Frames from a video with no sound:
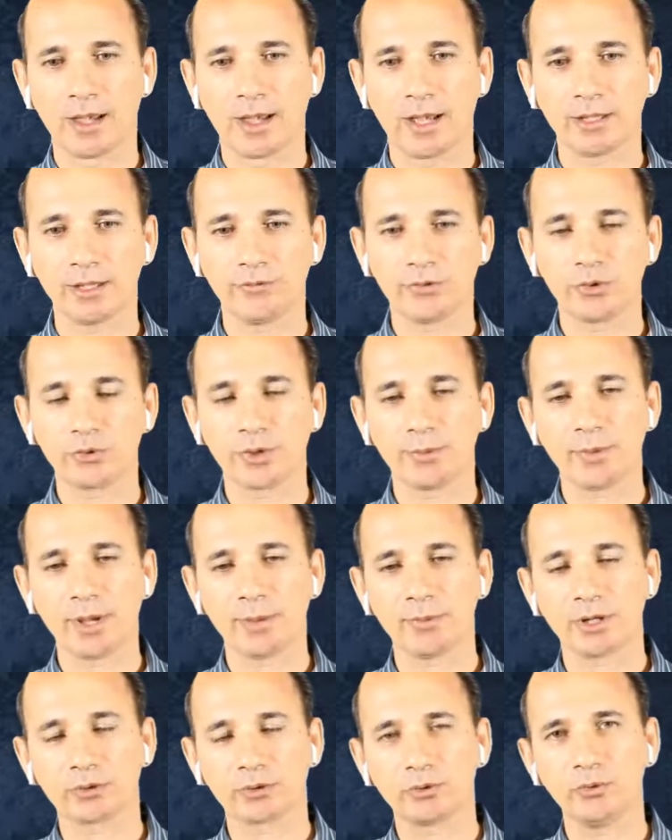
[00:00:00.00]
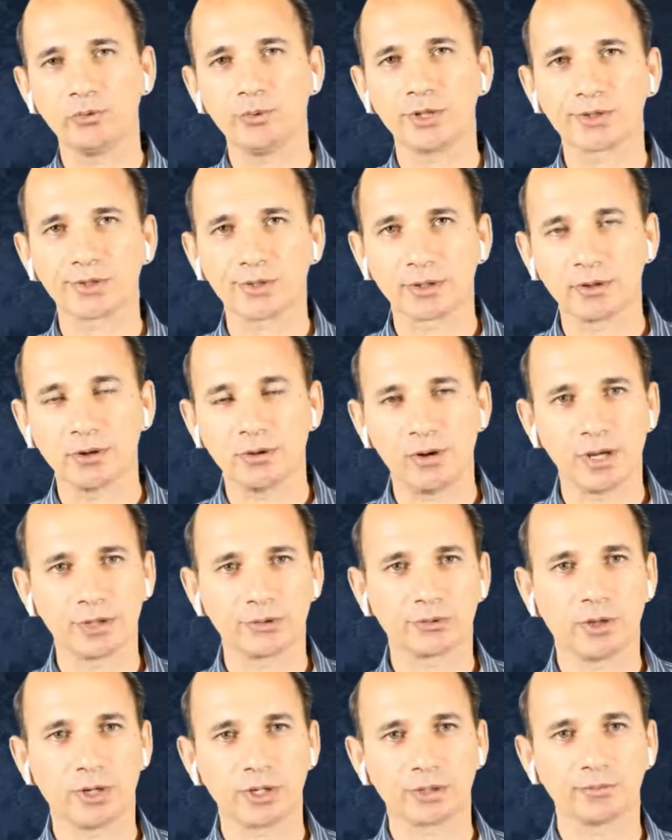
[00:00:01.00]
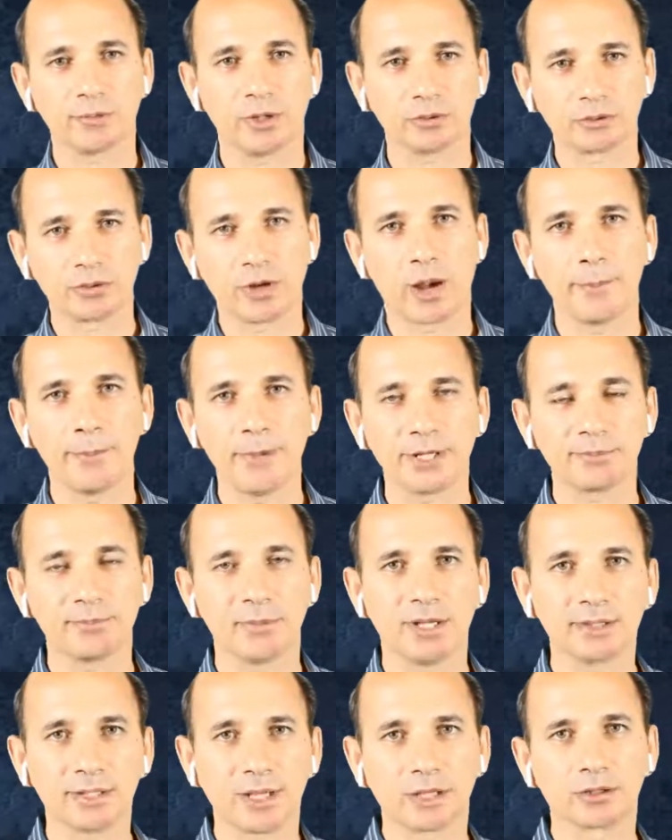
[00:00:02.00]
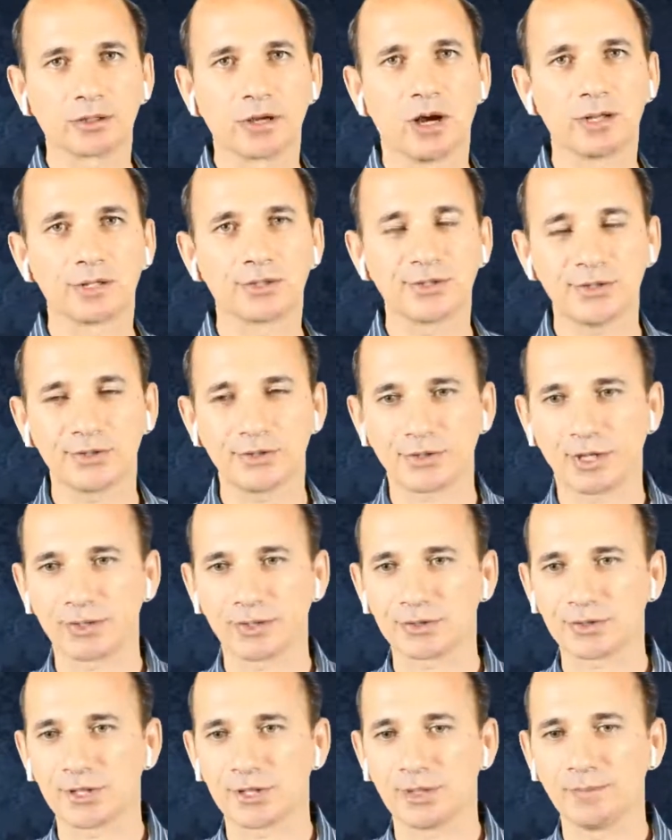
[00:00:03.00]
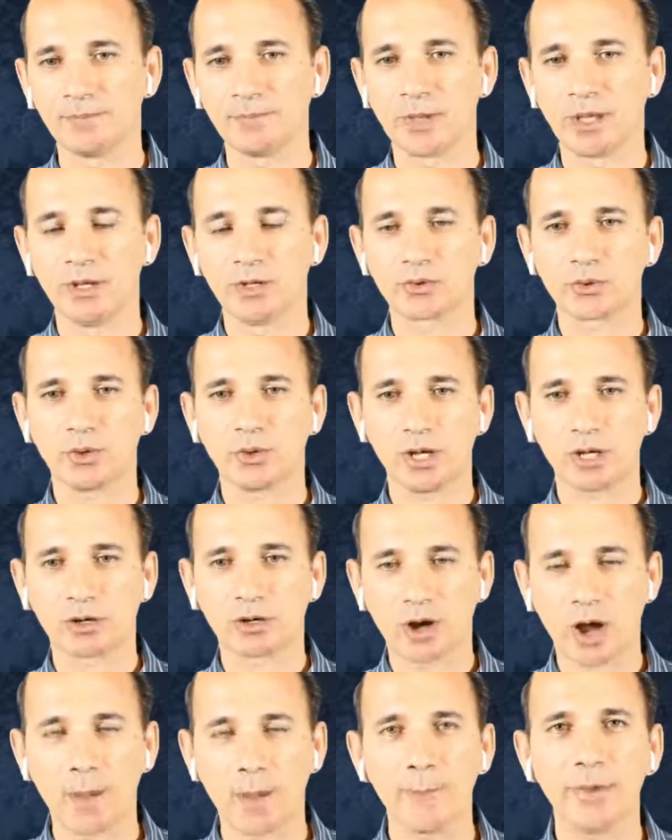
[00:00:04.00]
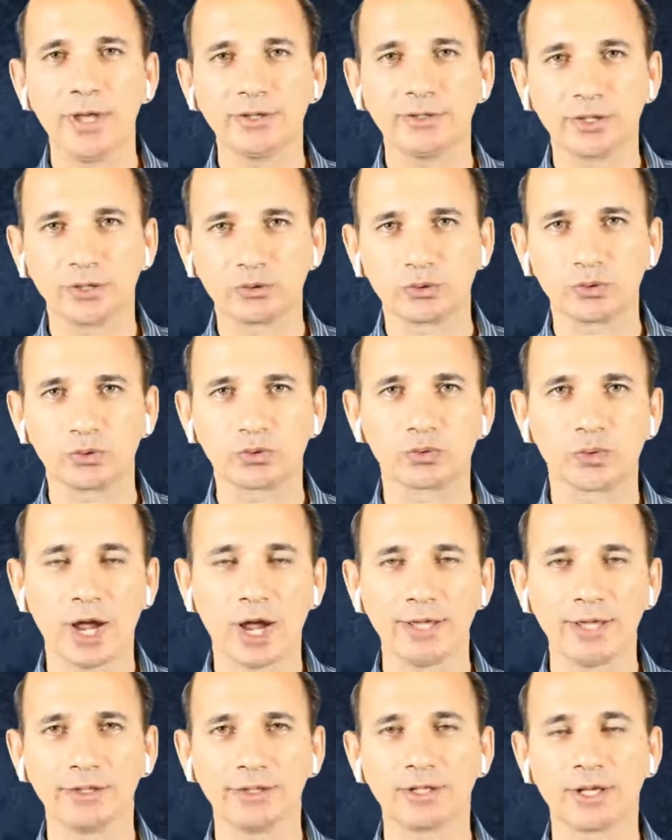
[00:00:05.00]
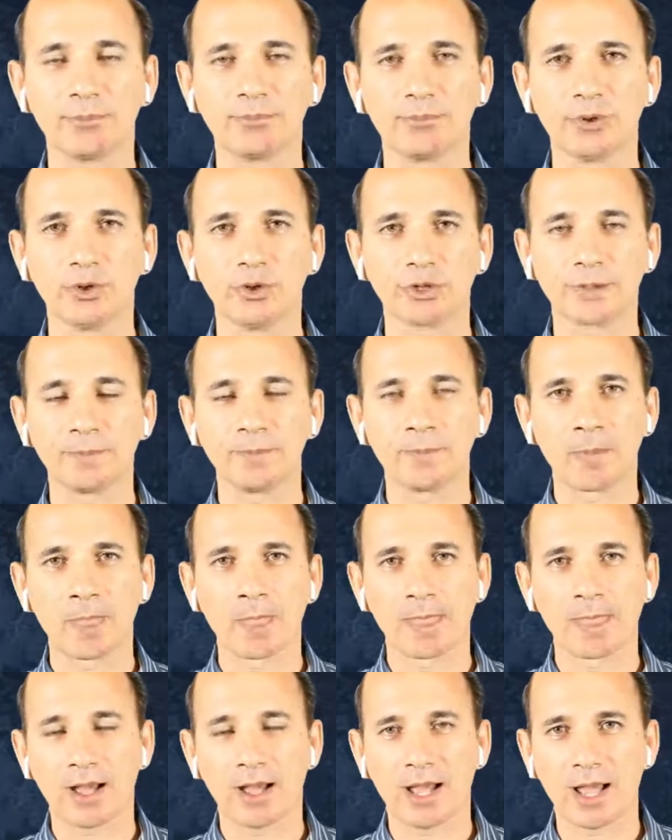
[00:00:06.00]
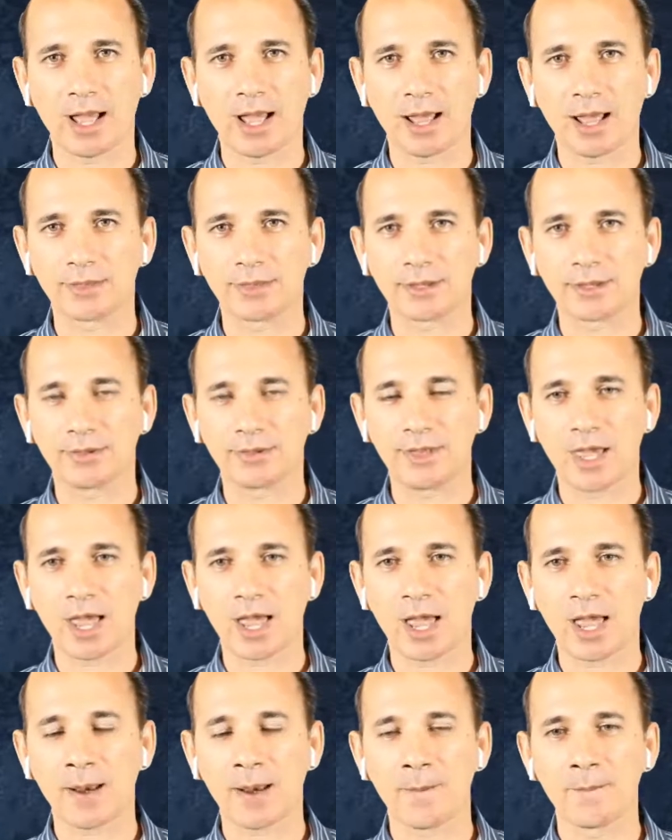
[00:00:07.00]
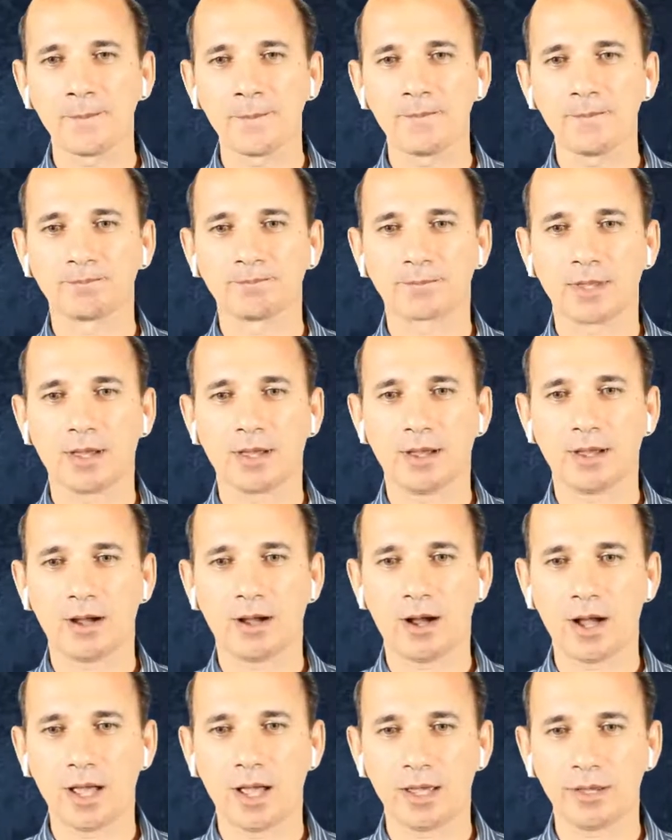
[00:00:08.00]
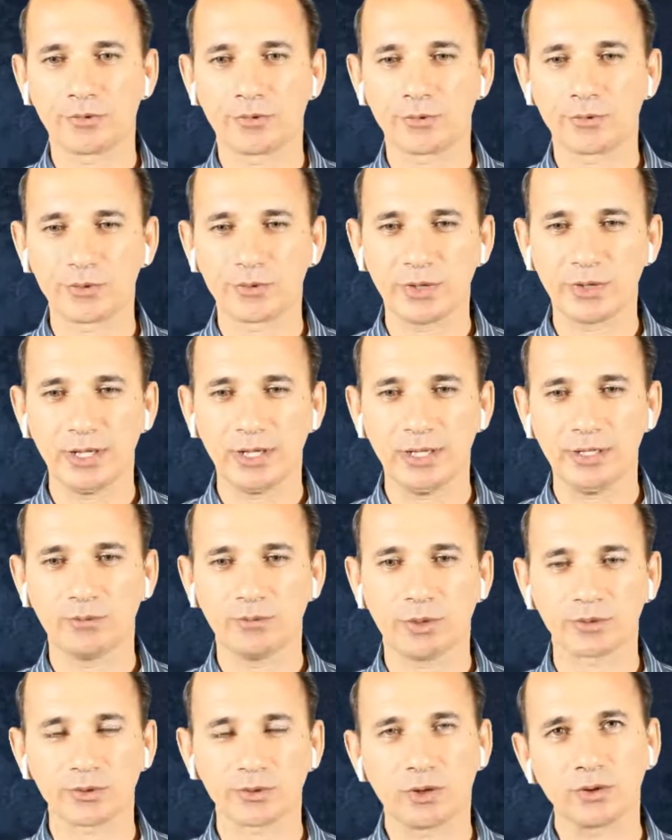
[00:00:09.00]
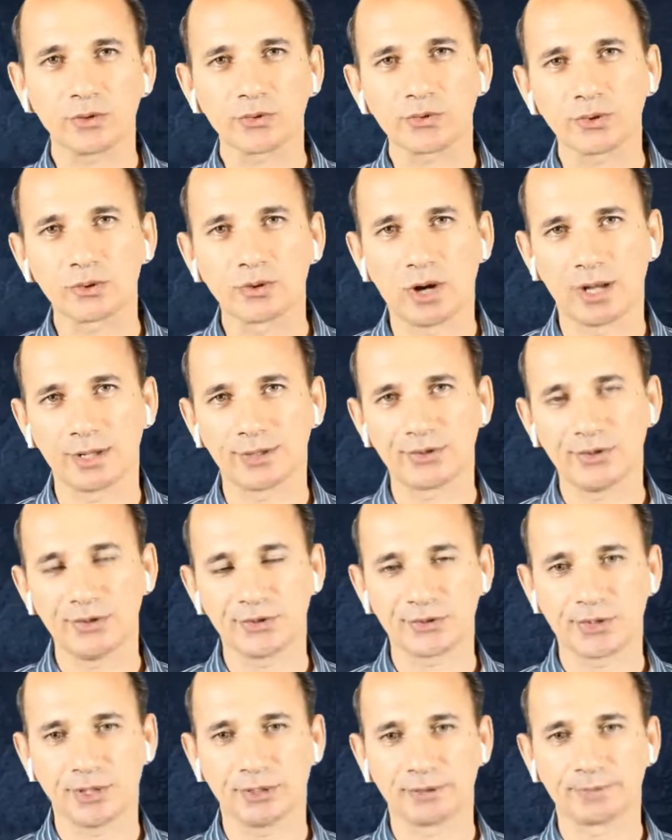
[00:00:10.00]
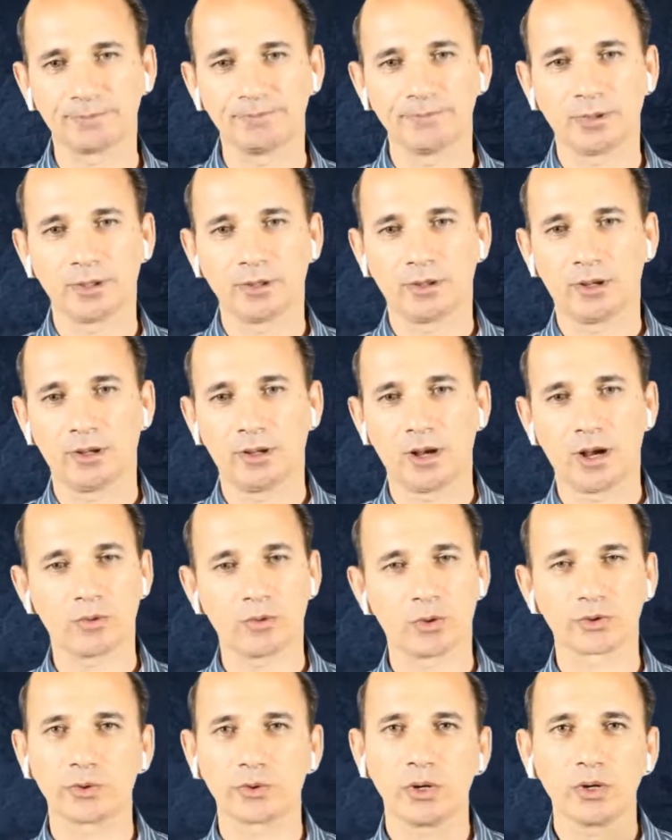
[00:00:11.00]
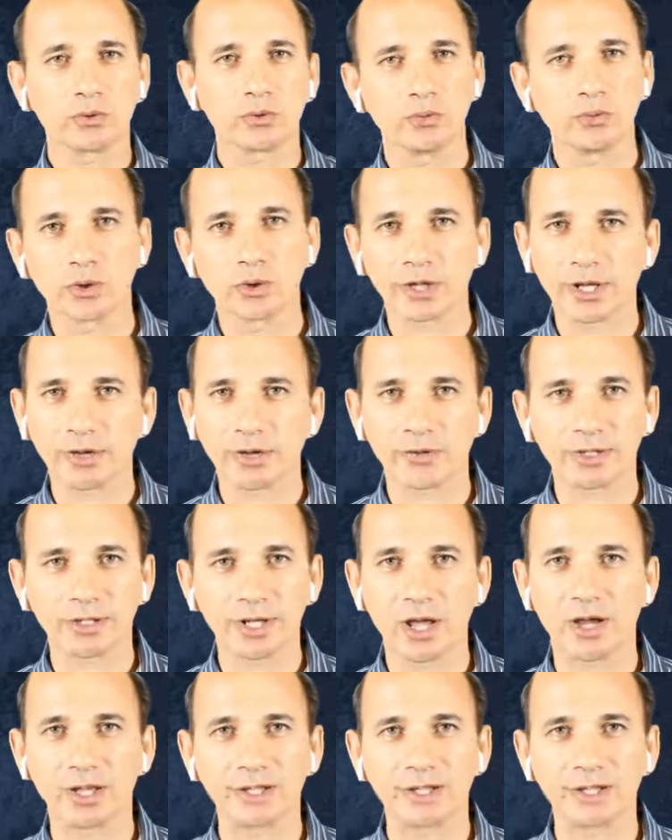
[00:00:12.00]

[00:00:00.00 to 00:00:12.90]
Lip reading: And if you remember, 2 weeks ago, I talked about commitment and consistency. So I committed to writing a book, and then I really was also consistent. I was going to work every day.